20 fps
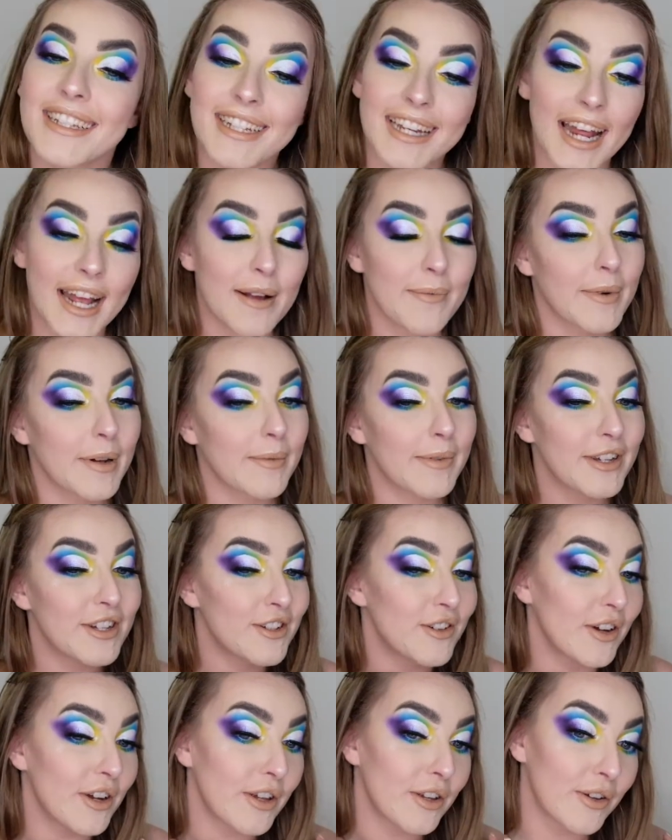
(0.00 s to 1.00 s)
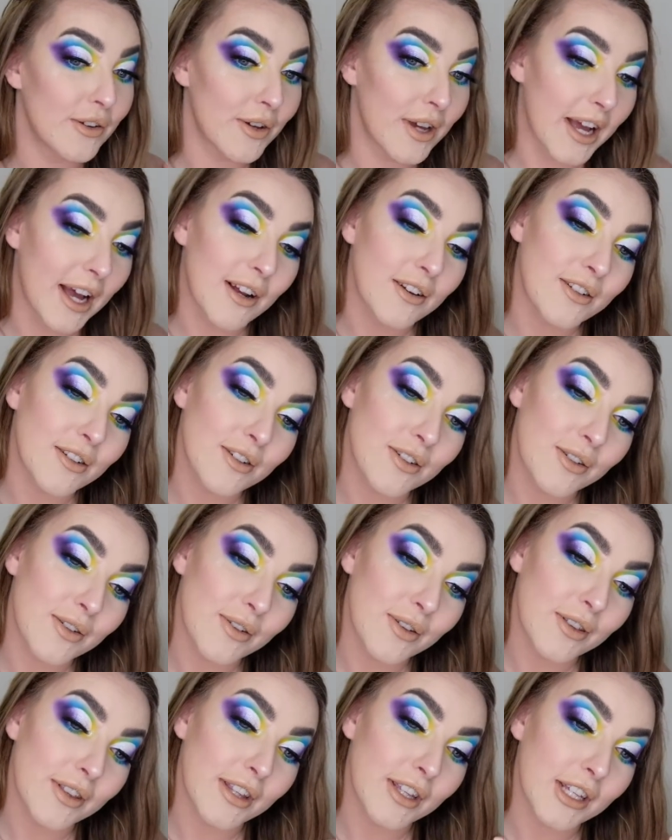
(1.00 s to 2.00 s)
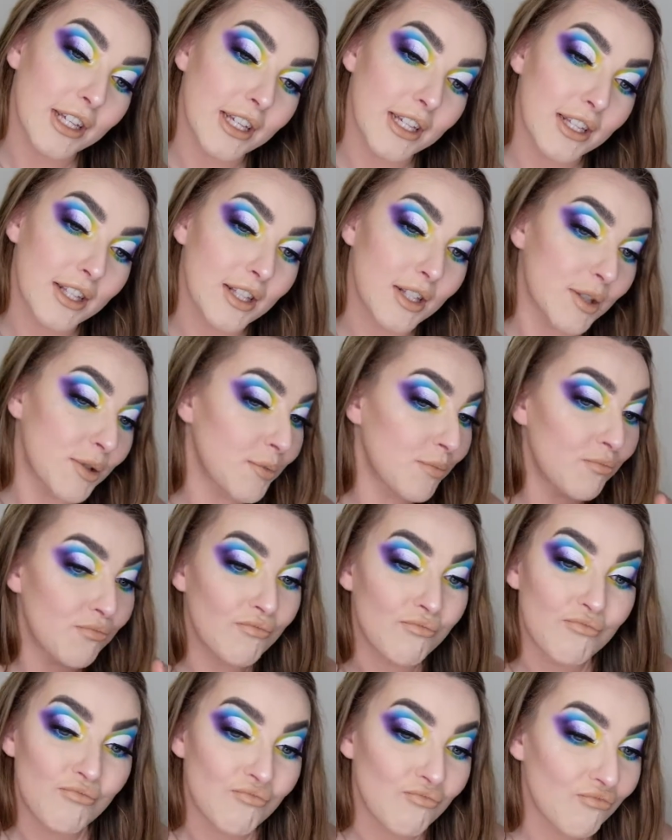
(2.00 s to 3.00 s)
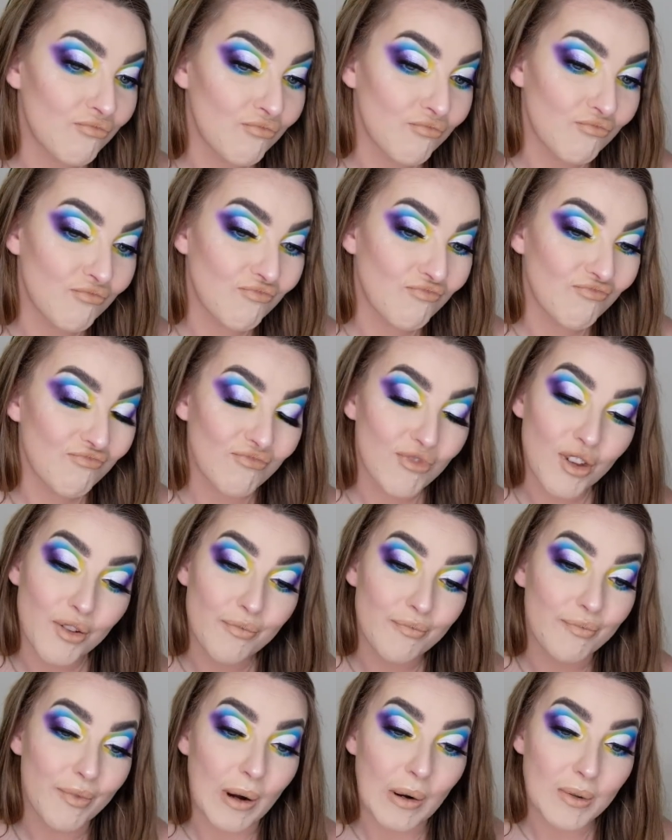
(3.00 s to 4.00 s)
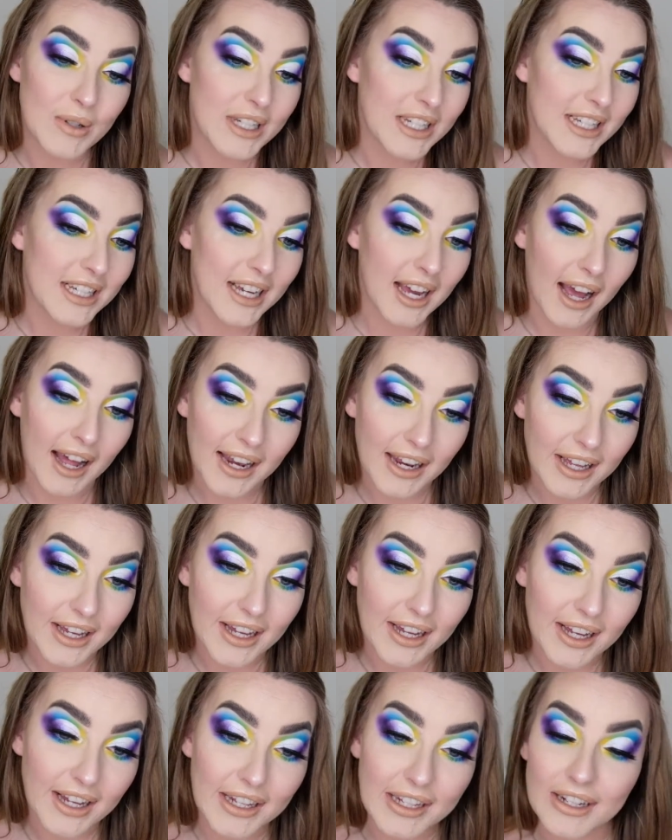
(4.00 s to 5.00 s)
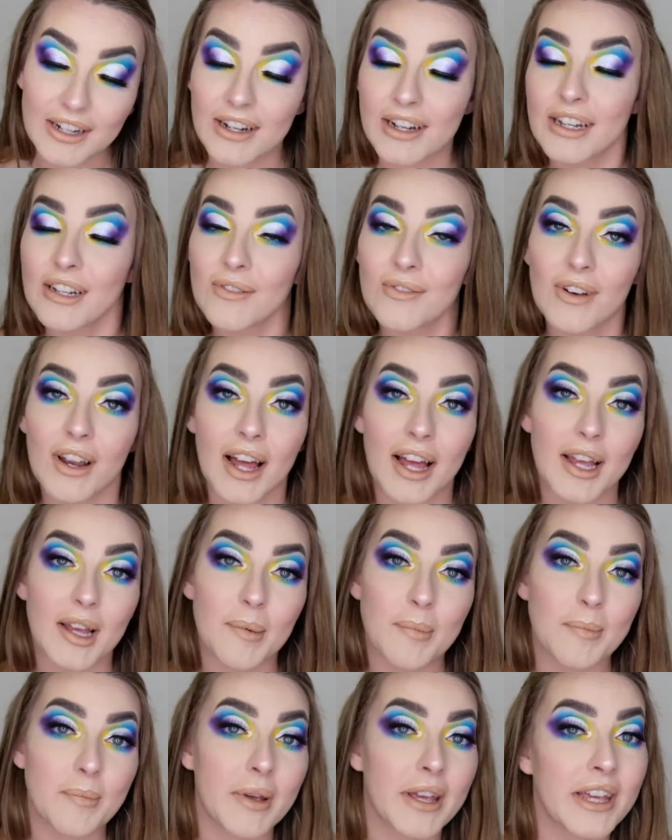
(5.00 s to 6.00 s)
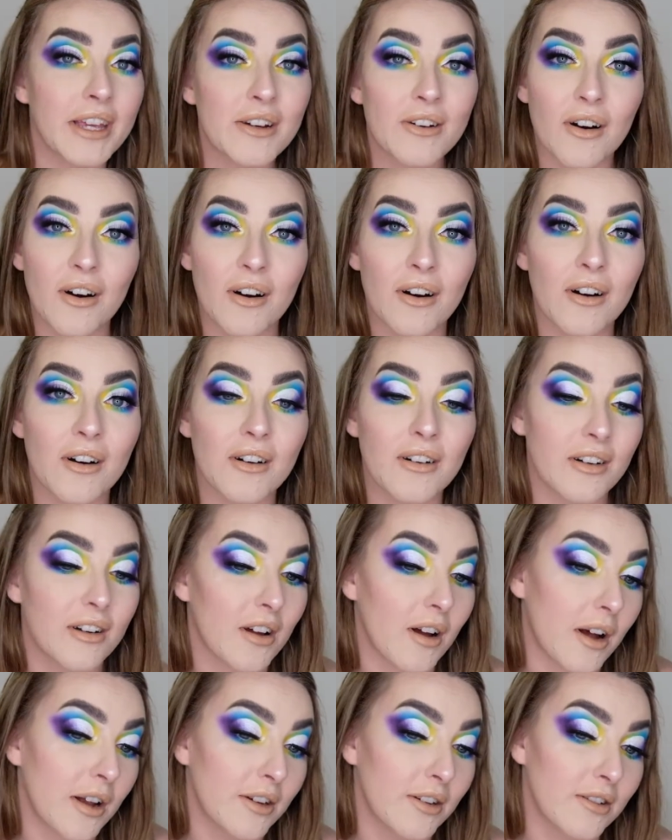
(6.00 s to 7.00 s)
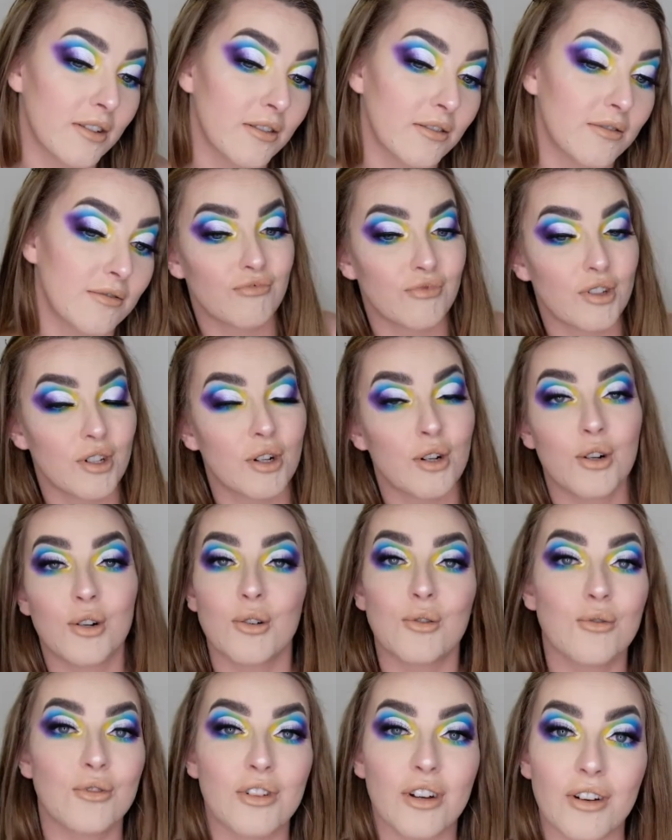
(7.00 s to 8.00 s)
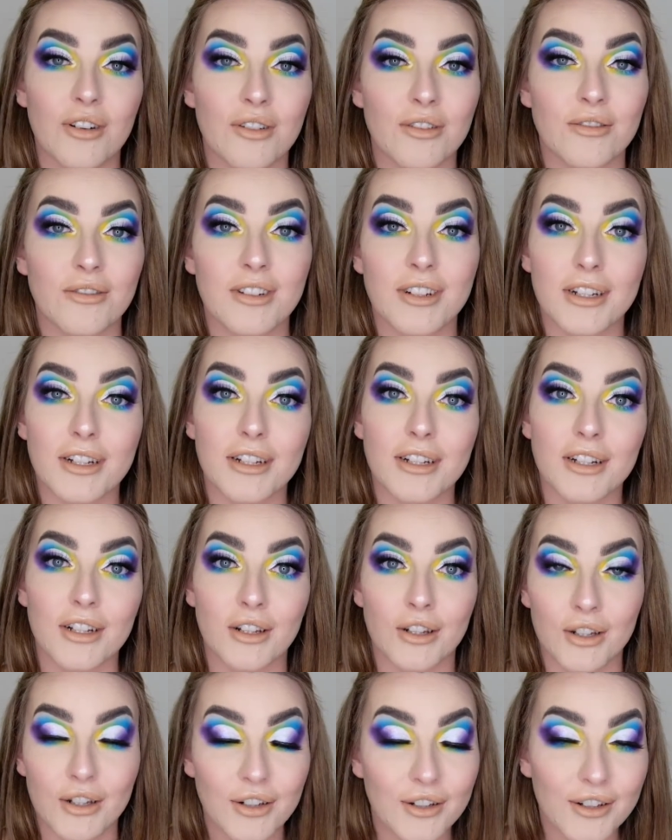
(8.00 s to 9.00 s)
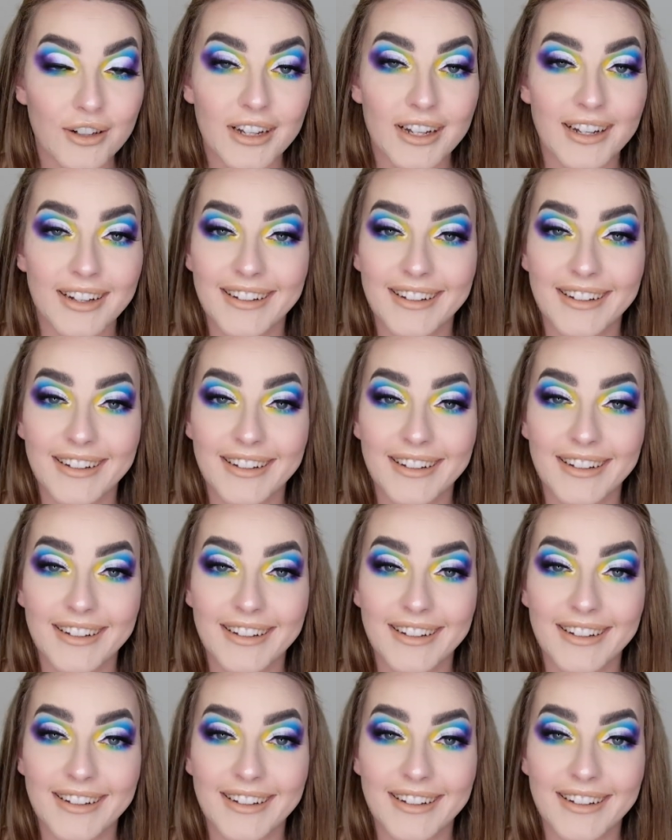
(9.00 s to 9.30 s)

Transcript: Today I'm going to be showing you how to do this multicolor, kind of like peacock, kind of cool toned look,